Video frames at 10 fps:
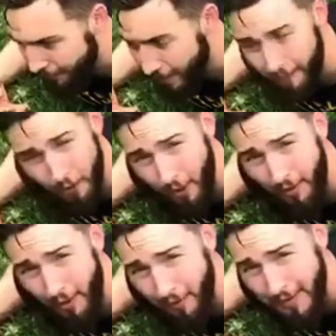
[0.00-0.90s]
foot if you don't
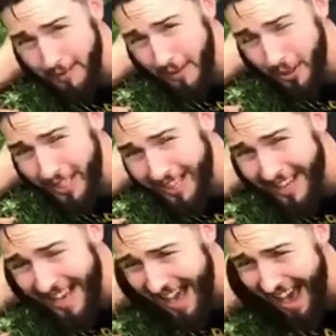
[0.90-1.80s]
have that flexibility.
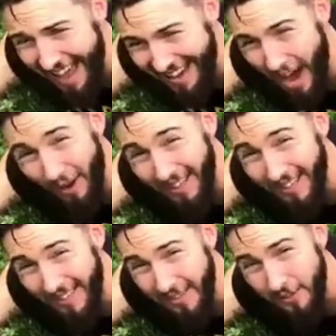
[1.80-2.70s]
And now I can
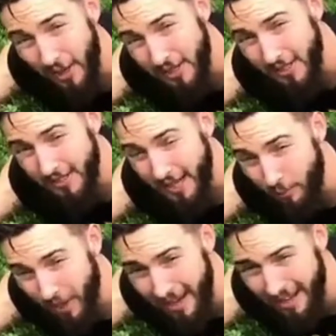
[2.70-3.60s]
get that stretch the
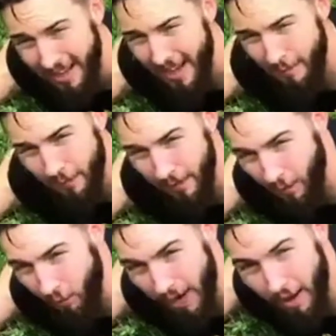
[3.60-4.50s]
same way. I'm feeling
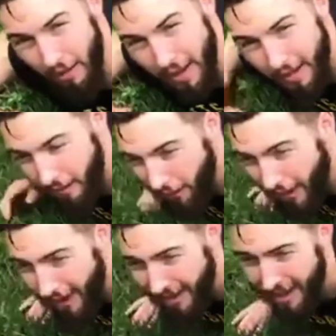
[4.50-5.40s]
it right on that inner
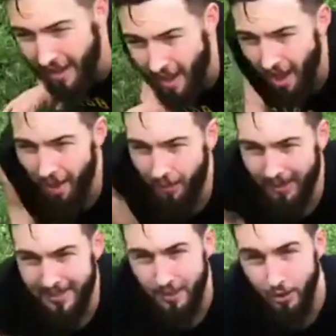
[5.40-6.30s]
thigh.
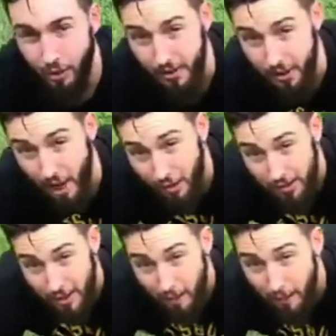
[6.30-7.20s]
Like I said, you can use a shower
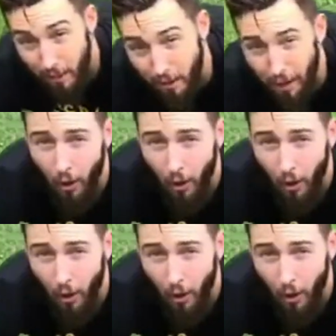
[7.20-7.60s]
towel, belt